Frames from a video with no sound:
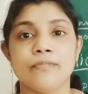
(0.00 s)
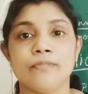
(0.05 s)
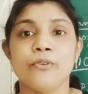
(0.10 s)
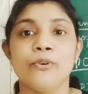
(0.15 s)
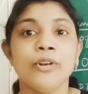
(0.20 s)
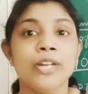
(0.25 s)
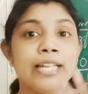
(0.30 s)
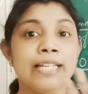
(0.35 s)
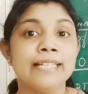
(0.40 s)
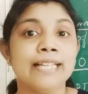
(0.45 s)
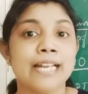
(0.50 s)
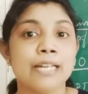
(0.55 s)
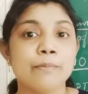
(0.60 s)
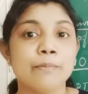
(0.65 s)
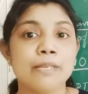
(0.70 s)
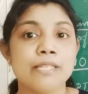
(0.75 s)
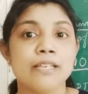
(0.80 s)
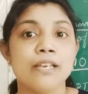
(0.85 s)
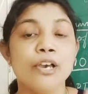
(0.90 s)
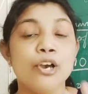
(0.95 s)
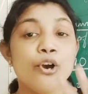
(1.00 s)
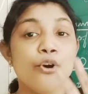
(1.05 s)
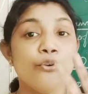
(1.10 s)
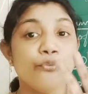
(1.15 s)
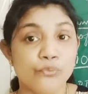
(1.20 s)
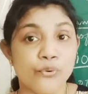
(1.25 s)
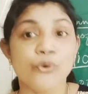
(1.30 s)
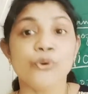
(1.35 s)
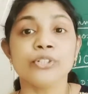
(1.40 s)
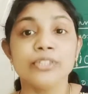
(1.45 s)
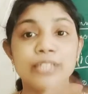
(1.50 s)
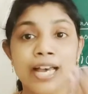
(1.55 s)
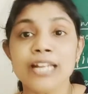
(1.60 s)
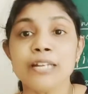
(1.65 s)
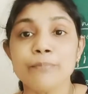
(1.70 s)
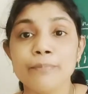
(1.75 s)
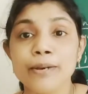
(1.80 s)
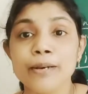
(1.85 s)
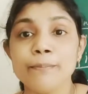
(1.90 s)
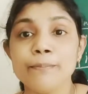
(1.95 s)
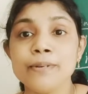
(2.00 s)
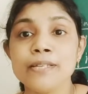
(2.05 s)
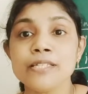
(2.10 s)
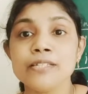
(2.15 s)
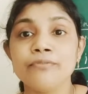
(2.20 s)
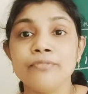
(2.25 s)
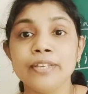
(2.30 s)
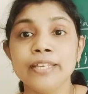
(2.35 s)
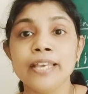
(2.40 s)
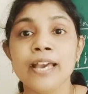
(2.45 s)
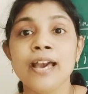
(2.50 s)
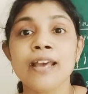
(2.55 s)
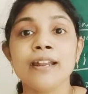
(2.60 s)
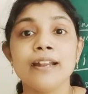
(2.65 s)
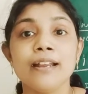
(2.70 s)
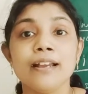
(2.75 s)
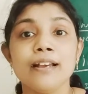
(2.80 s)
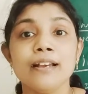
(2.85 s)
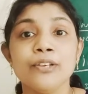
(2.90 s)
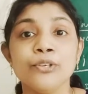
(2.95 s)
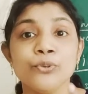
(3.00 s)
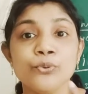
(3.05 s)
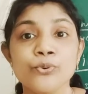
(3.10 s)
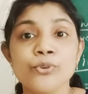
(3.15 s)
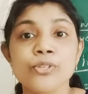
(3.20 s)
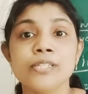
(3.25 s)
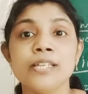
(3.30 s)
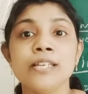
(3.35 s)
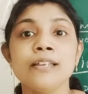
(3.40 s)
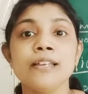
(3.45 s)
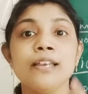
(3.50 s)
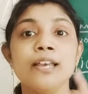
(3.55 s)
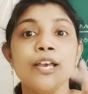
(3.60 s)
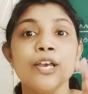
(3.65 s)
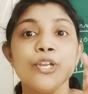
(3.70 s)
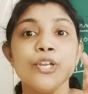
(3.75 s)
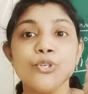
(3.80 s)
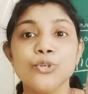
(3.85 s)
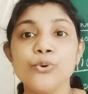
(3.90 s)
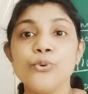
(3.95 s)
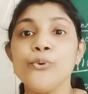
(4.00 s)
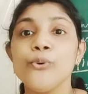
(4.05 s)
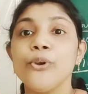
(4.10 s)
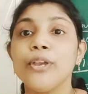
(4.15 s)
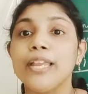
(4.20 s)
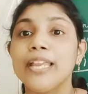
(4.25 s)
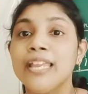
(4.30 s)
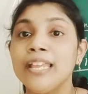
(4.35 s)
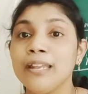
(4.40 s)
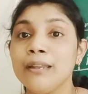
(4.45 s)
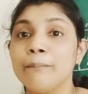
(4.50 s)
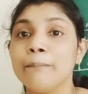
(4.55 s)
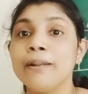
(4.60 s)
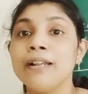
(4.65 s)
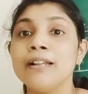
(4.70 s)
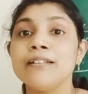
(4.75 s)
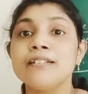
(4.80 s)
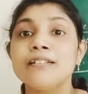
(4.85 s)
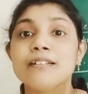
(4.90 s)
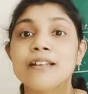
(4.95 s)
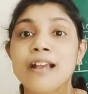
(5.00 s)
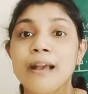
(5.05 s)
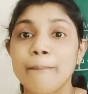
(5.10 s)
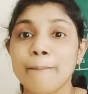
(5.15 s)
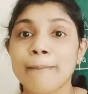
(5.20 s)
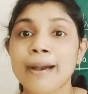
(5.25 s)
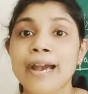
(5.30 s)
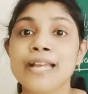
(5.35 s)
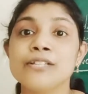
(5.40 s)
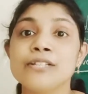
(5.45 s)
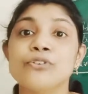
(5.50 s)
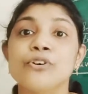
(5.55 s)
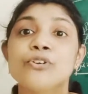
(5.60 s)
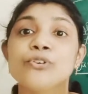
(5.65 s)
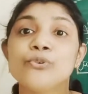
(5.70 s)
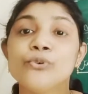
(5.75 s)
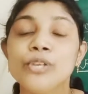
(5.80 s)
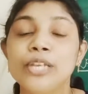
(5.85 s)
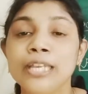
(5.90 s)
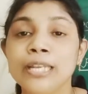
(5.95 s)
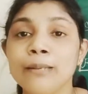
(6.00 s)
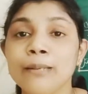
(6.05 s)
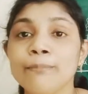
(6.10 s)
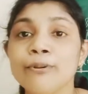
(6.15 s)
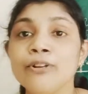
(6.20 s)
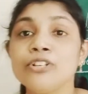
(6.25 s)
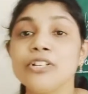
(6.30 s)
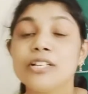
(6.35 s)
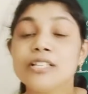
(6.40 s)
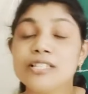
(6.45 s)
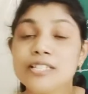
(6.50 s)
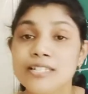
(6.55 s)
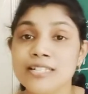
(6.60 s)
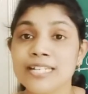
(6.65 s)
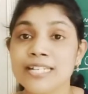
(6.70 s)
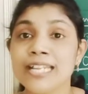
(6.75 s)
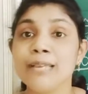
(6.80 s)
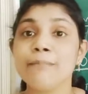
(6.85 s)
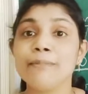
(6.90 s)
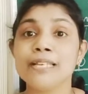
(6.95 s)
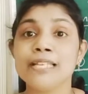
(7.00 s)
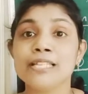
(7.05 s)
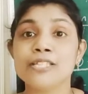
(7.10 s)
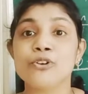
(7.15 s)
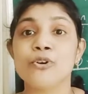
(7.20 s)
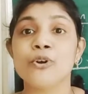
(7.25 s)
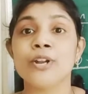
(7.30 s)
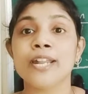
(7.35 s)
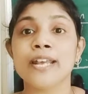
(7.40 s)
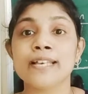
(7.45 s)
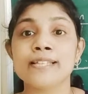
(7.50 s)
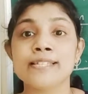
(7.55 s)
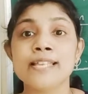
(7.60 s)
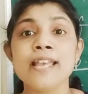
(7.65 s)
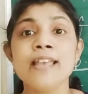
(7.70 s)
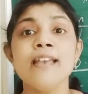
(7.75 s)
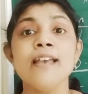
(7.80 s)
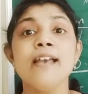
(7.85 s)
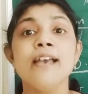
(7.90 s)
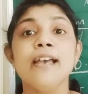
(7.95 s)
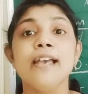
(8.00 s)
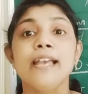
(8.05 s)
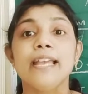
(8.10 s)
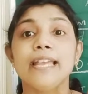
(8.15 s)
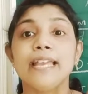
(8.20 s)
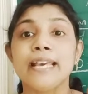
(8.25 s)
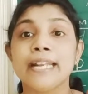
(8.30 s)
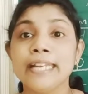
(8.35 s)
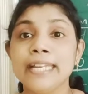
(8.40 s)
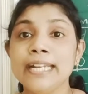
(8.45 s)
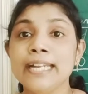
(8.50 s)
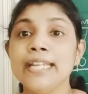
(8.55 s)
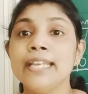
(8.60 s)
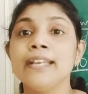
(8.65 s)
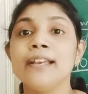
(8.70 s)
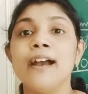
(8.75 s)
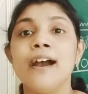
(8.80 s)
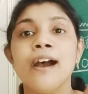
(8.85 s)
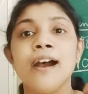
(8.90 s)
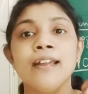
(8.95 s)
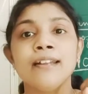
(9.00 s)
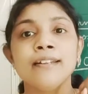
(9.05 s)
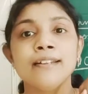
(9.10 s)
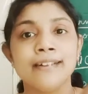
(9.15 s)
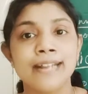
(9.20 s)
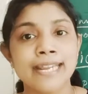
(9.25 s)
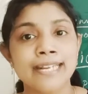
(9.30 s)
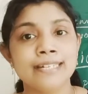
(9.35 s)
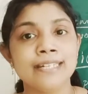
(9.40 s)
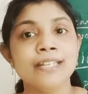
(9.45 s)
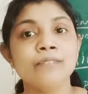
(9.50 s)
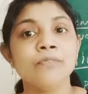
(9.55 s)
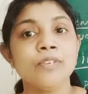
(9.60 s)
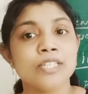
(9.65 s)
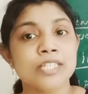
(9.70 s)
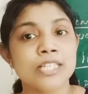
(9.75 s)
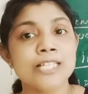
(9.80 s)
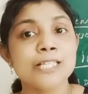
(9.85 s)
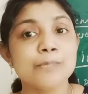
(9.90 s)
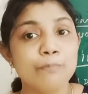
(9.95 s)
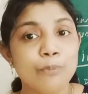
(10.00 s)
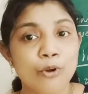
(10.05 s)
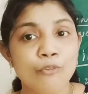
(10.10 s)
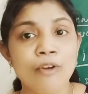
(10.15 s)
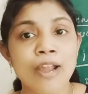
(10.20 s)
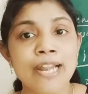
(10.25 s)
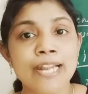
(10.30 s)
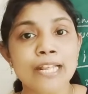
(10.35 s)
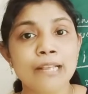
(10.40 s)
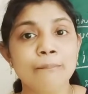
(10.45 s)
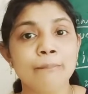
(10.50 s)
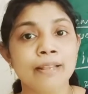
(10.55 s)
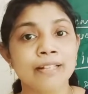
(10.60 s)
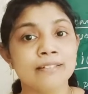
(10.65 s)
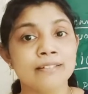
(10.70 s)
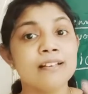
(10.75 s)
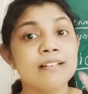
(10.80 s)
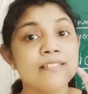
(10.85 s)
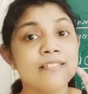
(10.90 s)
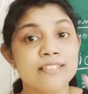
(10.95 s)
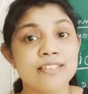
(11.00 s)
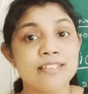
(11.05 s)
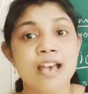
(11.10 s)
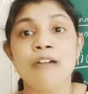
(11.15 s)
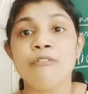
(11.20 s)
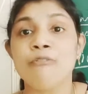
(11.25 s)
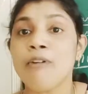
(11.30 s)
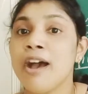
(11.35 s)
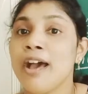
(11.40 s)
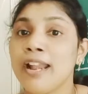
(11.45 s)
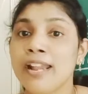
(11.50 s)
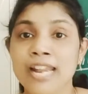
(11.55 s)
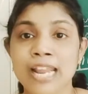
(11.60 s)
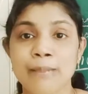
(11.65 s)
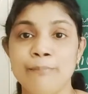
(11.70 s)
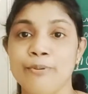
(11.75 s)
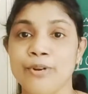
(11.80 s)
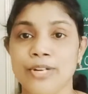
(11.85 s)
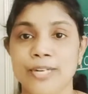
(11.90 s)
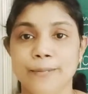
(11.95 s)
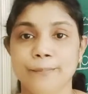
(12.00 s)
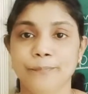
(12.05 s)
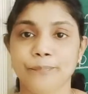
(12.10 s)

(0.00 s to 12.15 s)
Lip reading: Only that much. For that purpose, we are using two inbuilt commands, or two inbuilt stream is called as a reading and writing, which is providing by the Java library.